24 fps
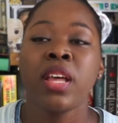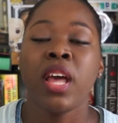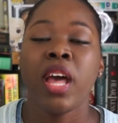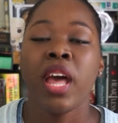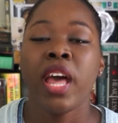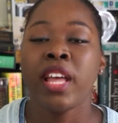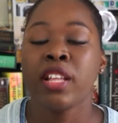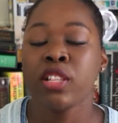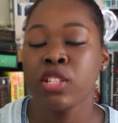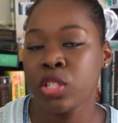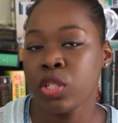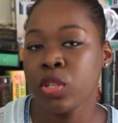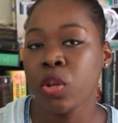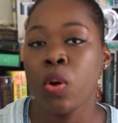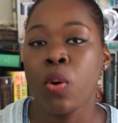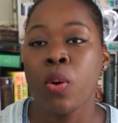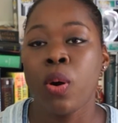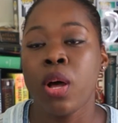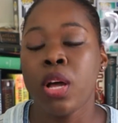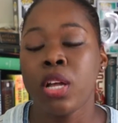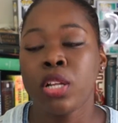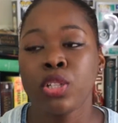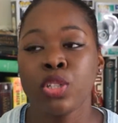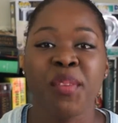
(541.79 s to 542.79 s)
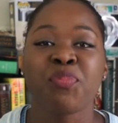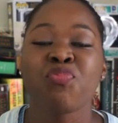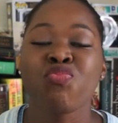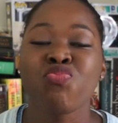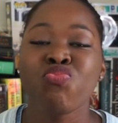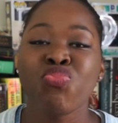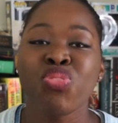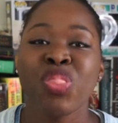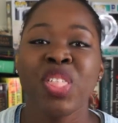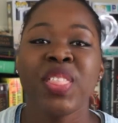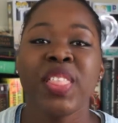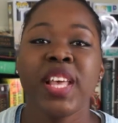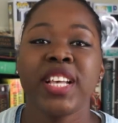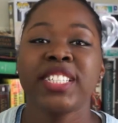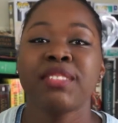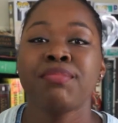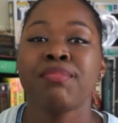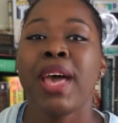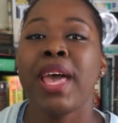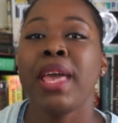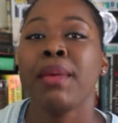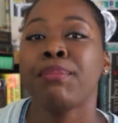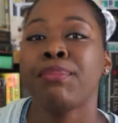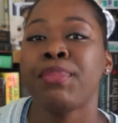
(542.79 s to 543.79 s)
and so on. That's
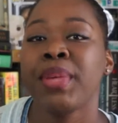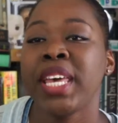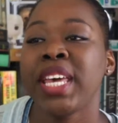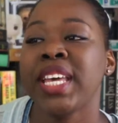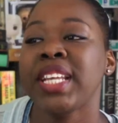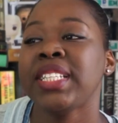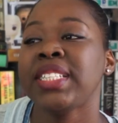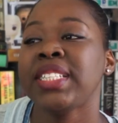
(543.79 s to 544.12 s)
my bit